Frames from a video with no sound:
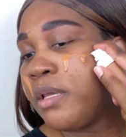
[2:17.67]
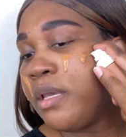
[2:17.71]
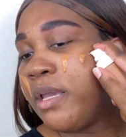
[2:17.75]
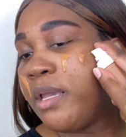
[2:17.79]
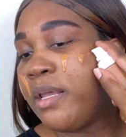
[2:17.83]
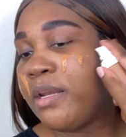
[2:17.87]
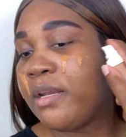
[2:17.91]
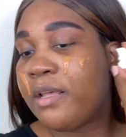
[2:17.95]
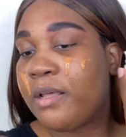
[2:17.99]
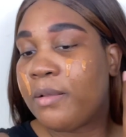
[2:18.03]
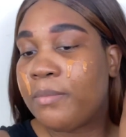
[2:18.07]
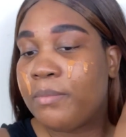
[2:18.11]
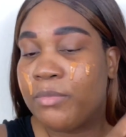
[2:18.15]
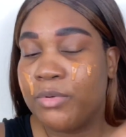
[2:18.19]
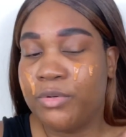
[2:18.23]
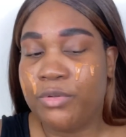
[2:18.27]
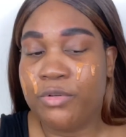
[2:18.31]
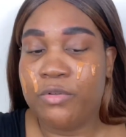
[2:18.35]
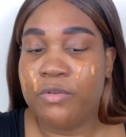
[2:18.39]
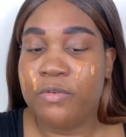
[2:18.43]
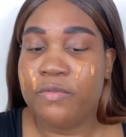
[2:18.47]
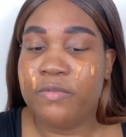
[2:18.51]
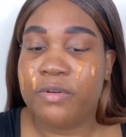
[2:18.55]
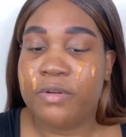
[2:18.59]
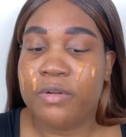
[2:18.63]
and I
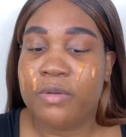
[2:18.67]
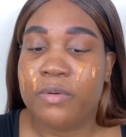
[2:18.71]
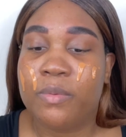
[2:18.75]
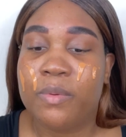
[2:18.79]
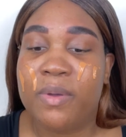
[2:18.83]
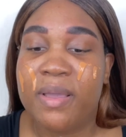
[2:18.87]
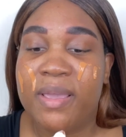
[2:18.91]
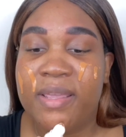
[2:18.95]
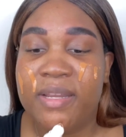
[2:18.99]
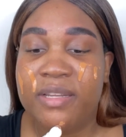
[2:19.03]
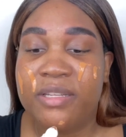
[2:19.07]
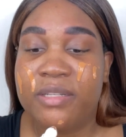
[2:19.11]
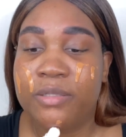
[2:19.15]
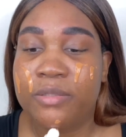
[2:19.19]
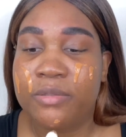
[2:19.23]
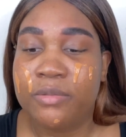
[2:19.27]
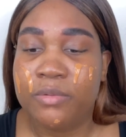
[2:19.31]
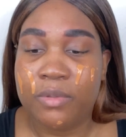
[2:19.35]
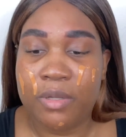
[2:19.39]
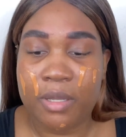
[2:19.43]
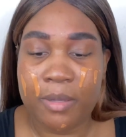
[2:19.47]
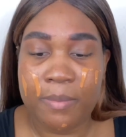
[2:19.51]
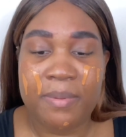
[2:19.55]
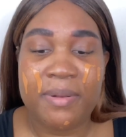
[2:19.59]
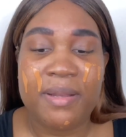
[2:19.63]
maneuvered a way
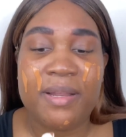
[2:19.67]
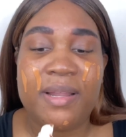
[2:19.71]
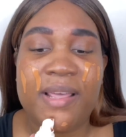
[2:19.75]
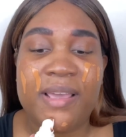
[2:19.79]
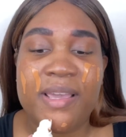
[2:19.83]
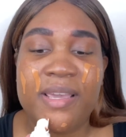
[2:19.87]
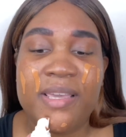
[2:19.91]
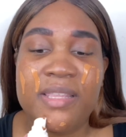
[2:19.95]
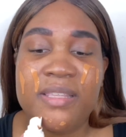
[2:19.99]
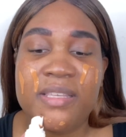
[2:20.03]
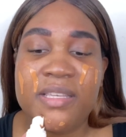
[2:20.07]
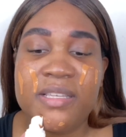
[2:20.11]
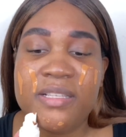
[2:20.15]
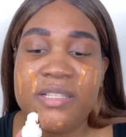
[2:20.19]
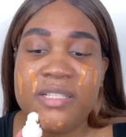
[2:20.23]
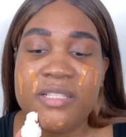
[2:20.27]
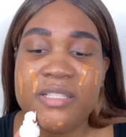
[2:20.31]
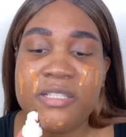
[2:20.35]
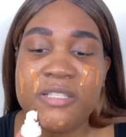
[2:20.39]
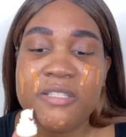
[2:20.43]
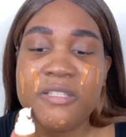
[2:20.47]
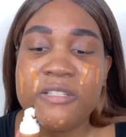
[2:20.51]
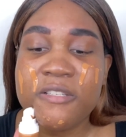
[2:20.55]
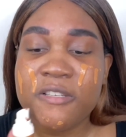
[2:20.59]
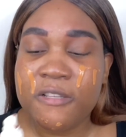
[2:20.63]
to apply
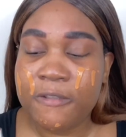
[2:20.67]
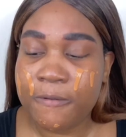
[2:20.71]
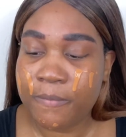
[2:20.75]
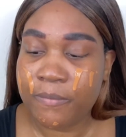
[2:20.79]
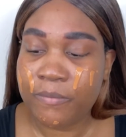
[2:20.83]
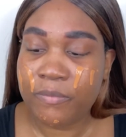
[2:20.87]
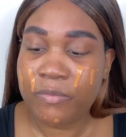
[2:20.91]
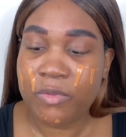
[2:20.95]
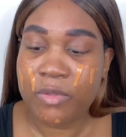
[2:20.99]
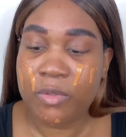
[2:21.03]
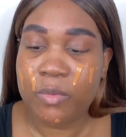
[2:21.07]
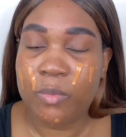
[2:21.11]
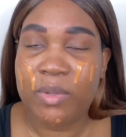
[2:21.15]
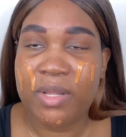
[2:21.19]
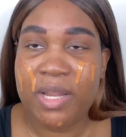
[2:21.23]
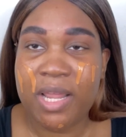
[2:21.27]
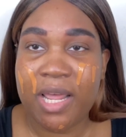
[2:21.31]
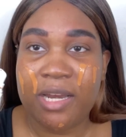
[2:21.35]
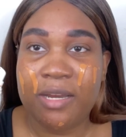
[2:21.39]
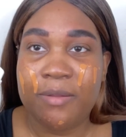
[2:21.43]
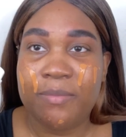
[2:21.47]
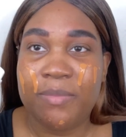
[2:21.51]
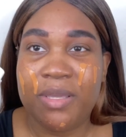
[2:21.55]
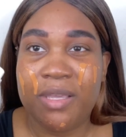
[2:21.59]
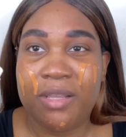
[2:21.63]
this
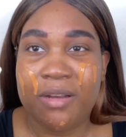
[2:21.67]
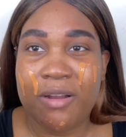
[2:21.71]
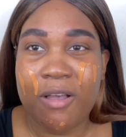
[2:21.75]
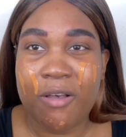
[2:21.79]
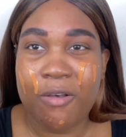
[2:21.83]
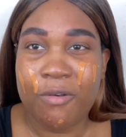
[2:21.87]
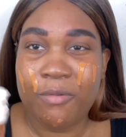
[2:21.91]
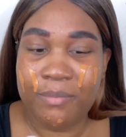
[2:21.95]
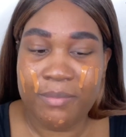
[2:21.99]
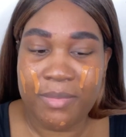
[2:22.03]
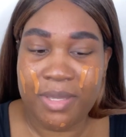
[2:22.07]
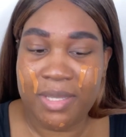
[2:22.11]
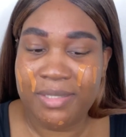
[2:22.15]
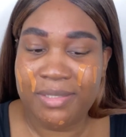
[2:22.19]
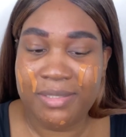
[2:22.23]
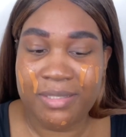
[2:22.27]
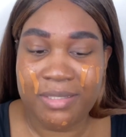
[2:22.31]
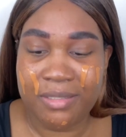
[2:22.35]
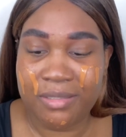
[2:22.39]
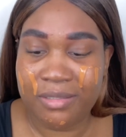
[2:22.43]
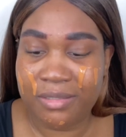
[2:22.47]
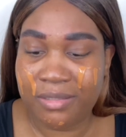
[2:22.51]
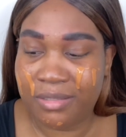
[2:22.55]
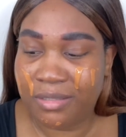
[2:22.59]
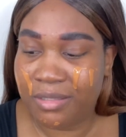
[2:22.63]
without it being all messy
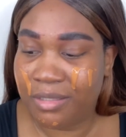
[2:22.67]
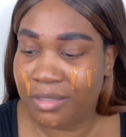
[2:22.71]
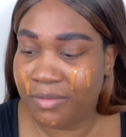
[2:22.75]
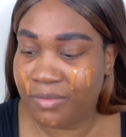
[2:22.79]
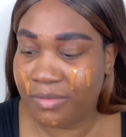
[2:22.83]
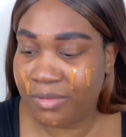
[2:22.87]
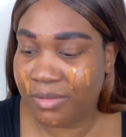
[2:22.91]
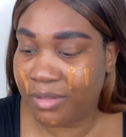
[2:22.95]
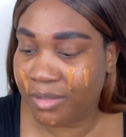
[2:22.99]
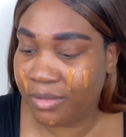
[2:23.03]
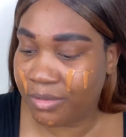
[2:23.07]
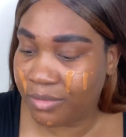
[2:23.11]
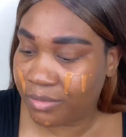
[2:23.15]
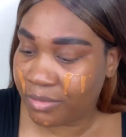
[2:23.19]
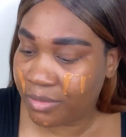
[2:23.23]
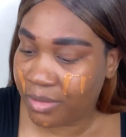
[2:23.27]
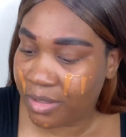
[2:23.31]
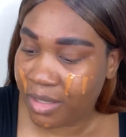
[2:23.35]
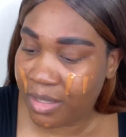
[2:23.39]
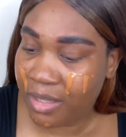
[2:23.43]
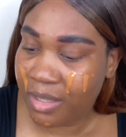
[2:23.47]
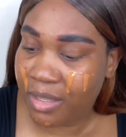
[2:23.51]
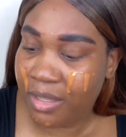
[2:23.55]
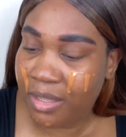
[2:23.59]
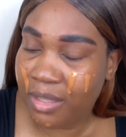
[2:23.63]
and stuff. So
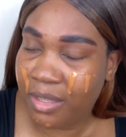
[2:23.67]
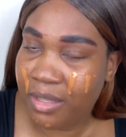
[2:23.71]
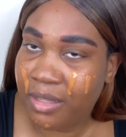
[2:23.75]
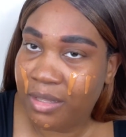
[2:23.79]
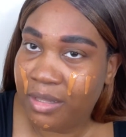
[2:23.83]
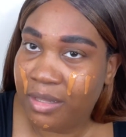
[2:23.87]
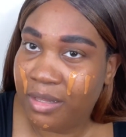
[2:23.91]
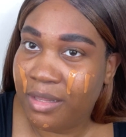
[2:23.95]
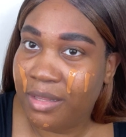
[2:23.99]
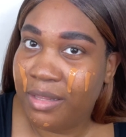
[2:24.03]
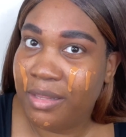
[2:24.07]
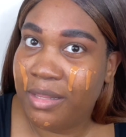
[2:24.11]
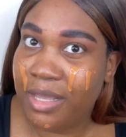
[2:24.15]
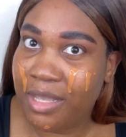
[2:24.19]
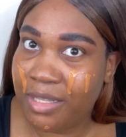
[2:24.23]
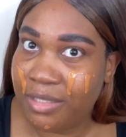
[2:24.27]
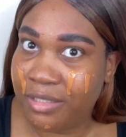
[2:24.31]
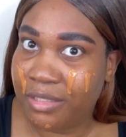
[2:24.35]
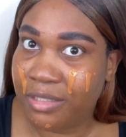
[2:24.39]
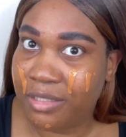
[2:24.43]
that's